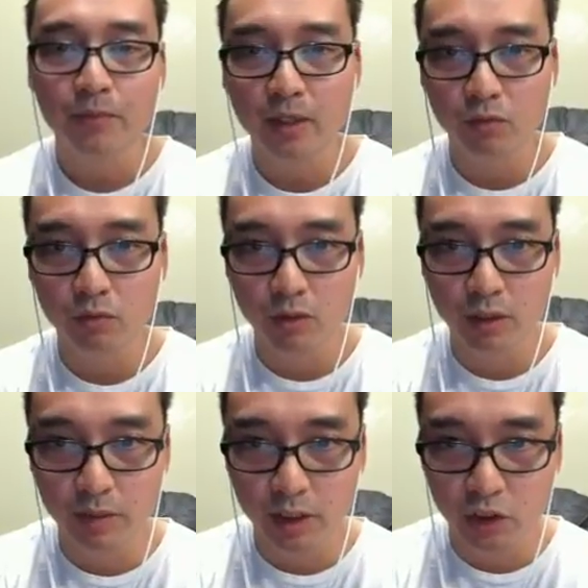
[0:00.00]
and we want
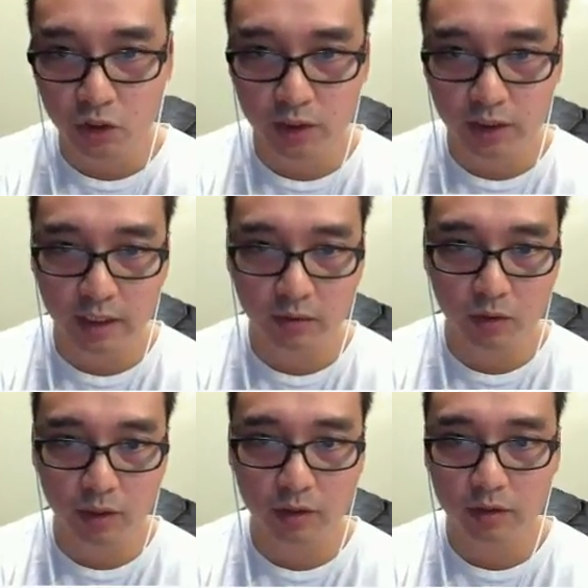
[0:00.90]
to make sure that
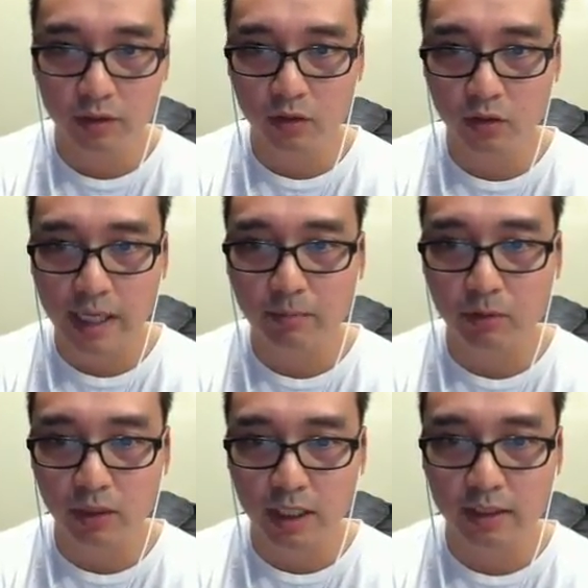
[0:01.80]
we're, you know,
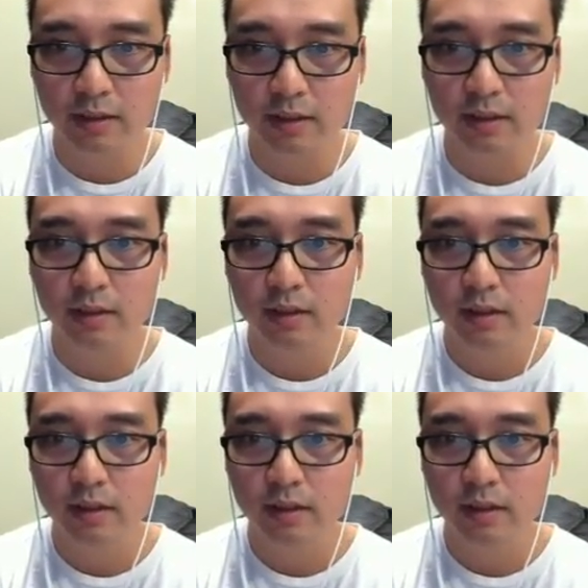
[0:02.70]
capitalizing